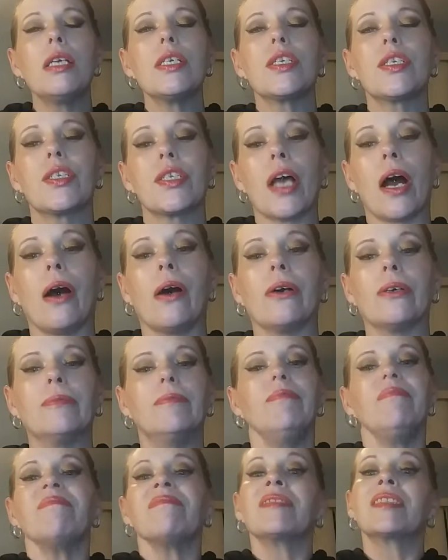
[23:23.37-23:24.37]
So,
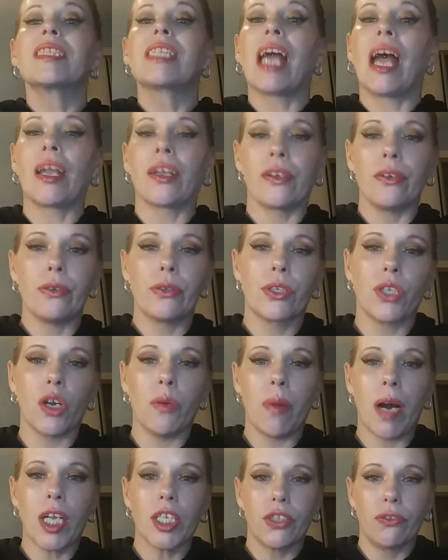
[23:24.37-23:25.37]
thank you so
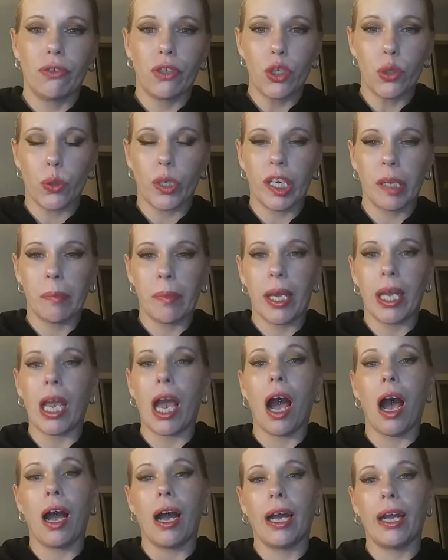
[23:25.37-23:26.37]
much for joining
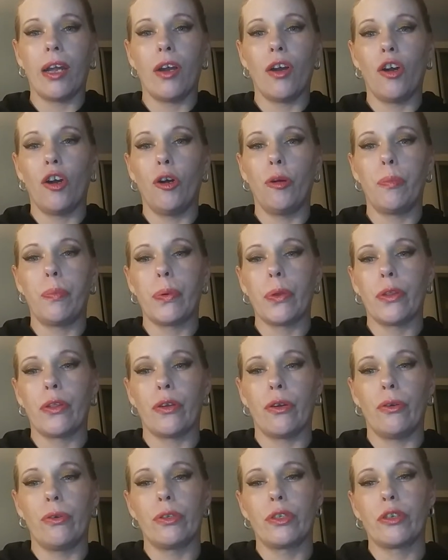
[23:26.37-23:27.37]
me. I hope
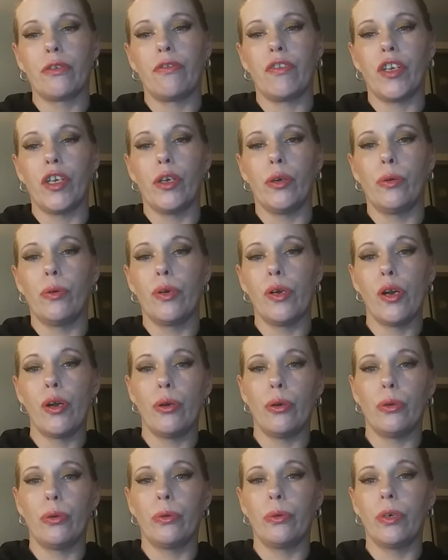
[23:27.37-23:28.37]
those of you
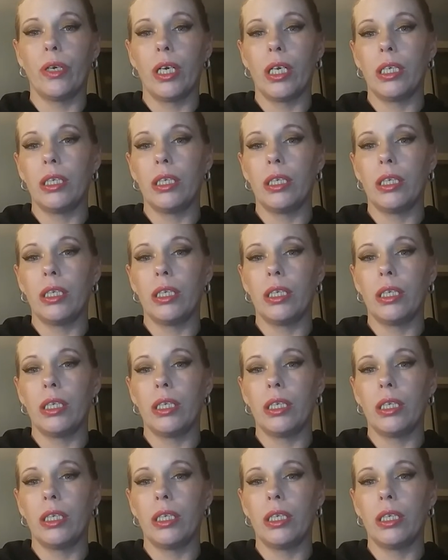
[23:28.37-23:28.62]
who